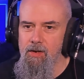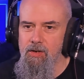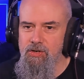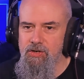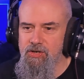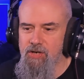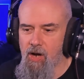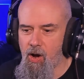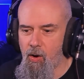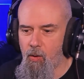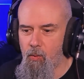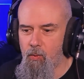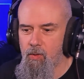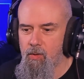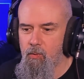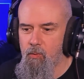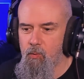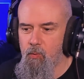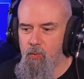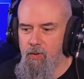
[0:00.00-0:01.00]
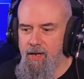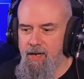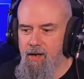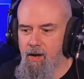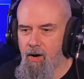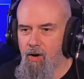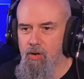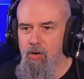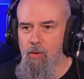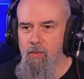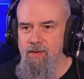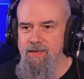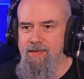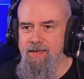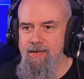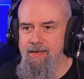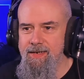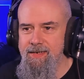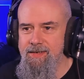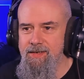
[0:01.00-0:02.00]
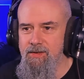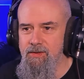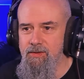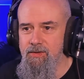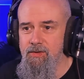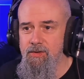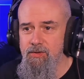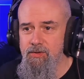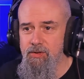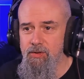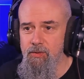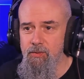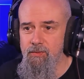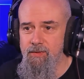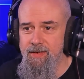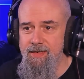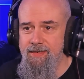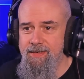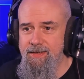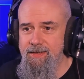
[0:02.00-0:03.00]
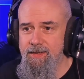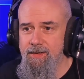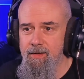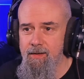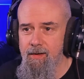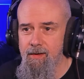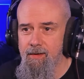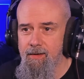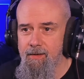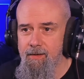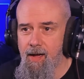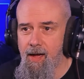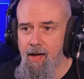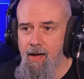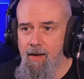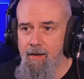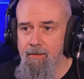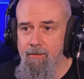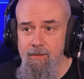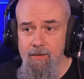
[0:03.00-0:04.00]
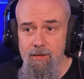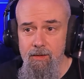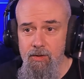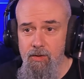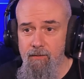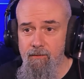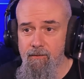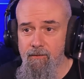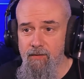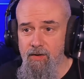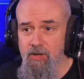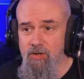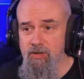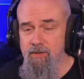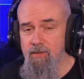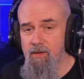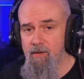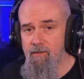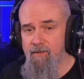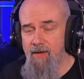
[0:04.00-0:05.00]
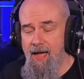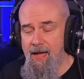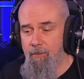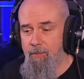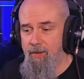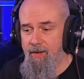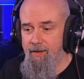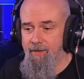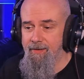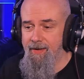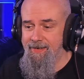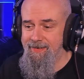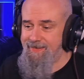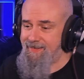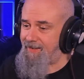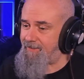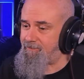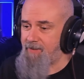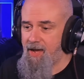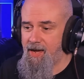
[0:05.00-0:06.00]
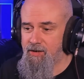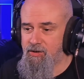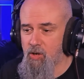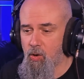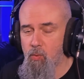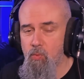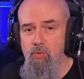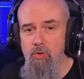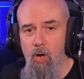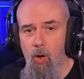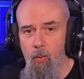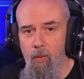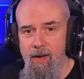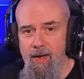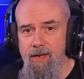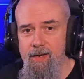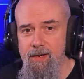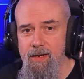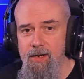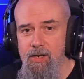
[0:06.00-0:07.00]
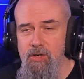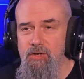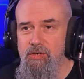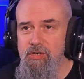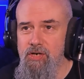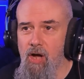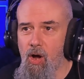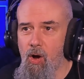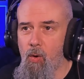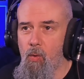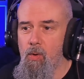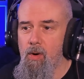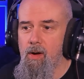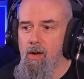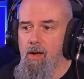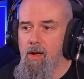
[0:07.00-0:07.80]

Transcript: So we are going to listen to this cover version of Happier. Like I said, I don't know it, so